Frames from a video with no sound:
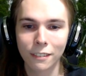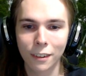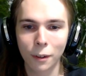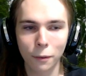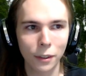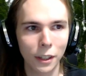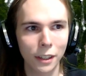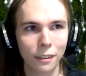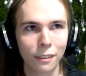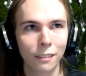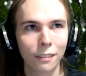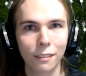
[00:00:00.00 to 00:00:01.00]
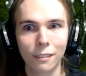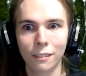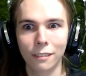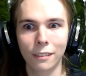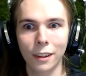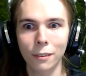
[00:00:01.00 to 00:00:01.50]
I was like,
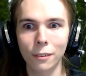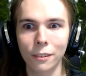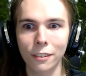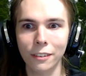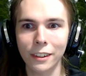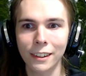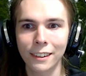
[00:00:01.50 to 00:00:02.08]
that was easy.